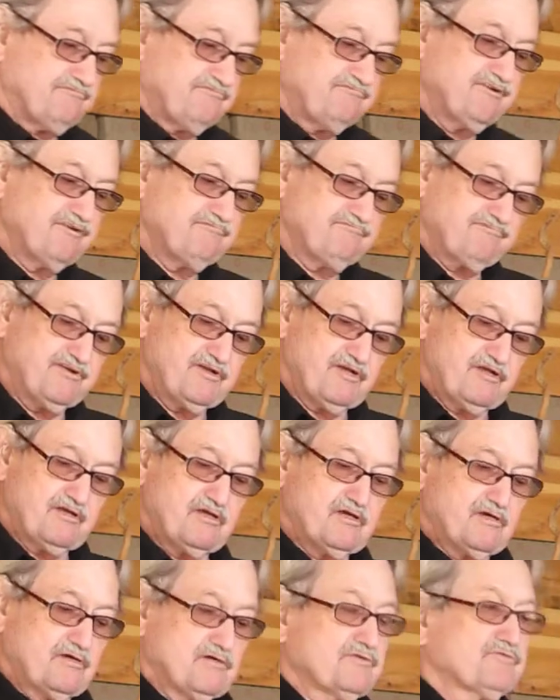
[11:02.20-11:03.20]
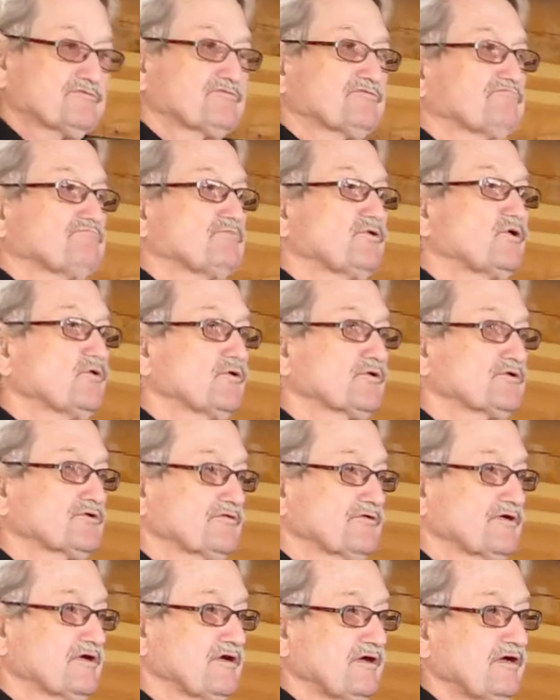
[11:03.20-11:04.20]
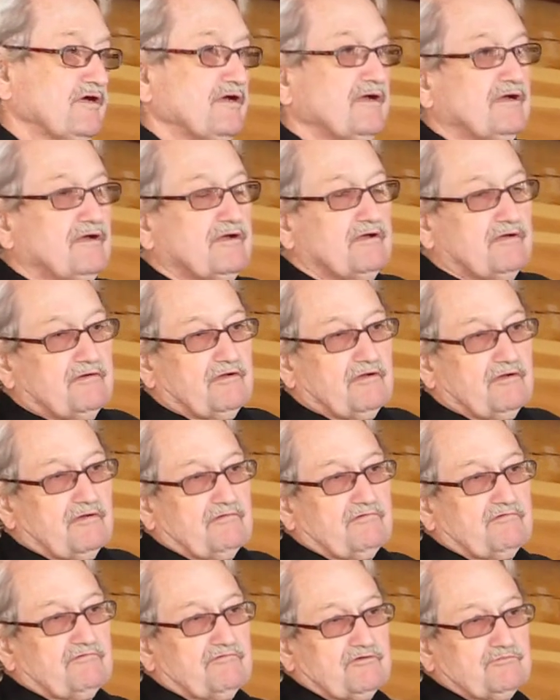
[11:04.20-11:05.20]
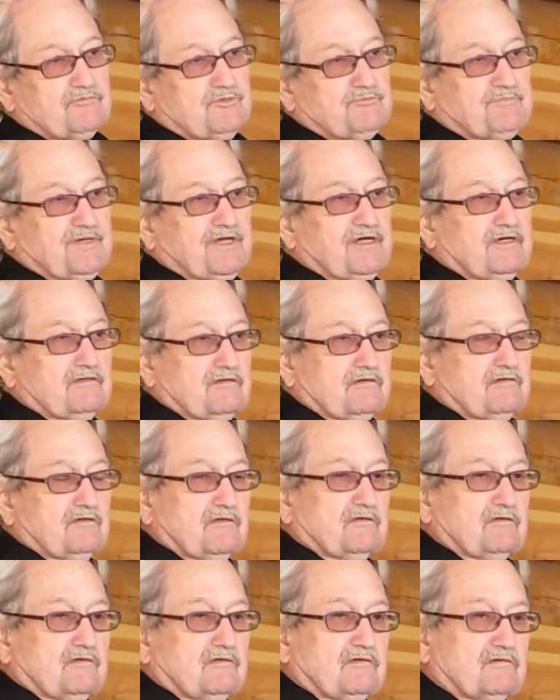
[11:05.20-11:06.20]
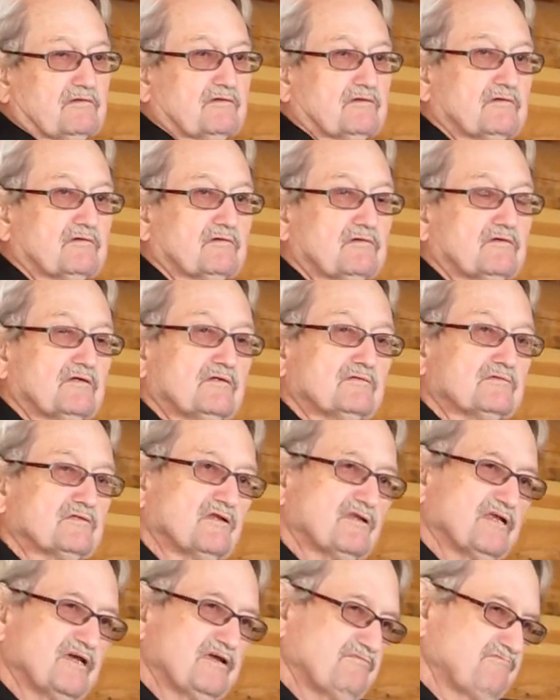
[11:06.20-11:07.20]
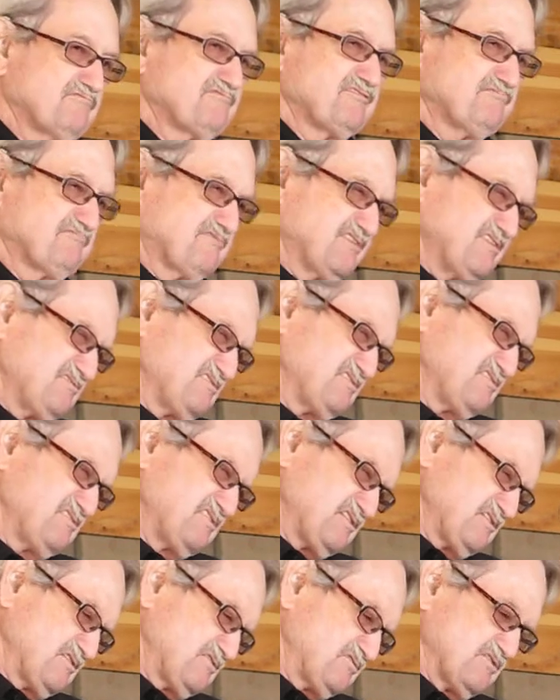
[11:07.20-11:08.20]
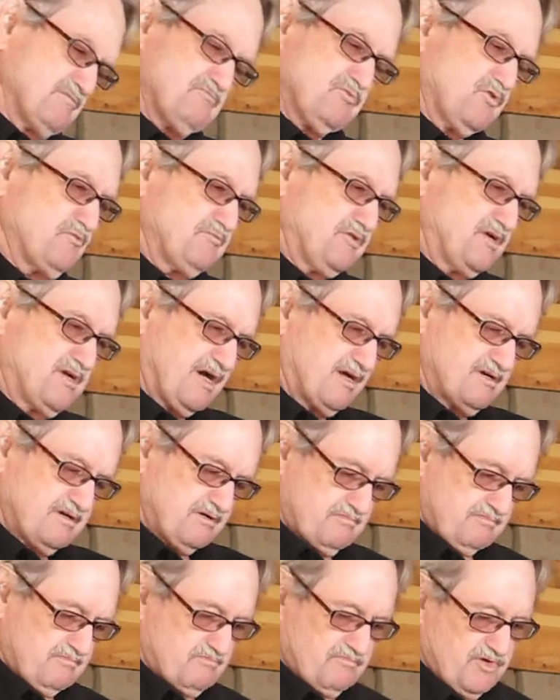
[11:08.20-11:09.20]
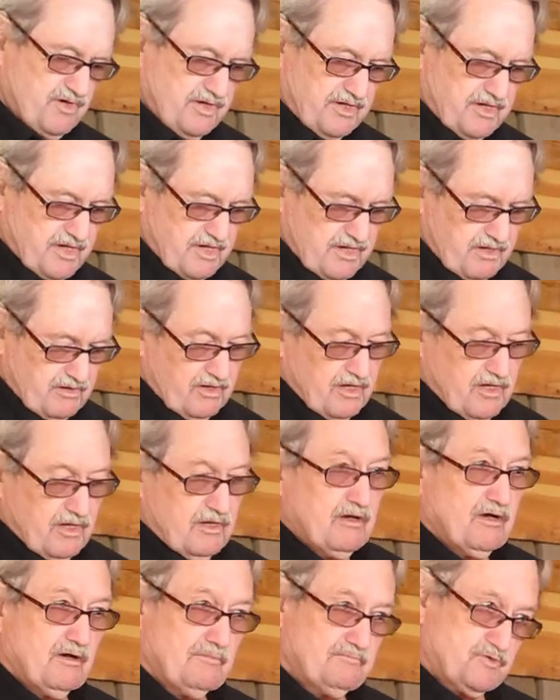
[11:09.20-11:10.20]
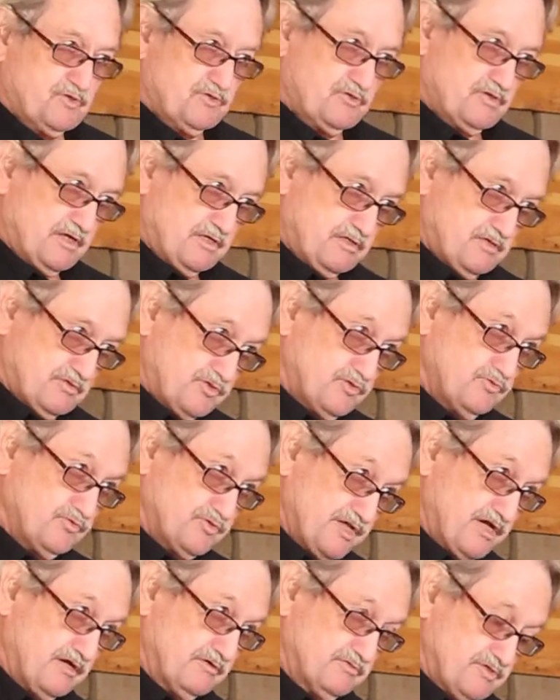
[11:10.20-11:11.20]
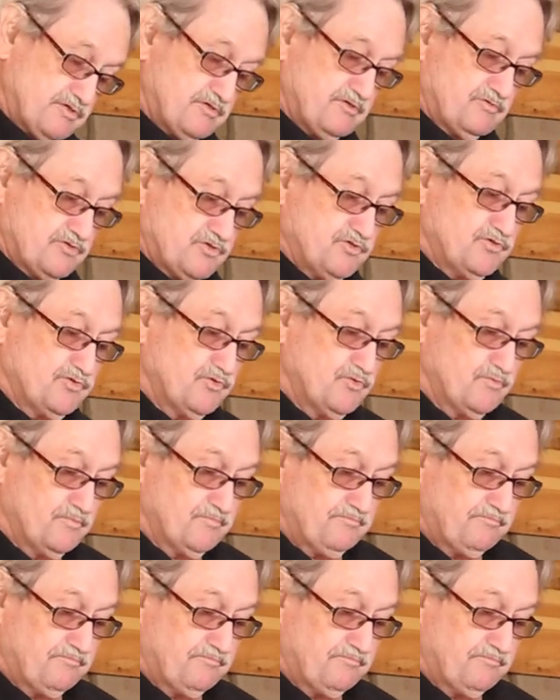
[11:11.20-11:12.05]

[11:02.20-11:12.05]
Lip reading: 50 years of poetry from about the late 50s in there somewhere. I didn't really count, up to 2002.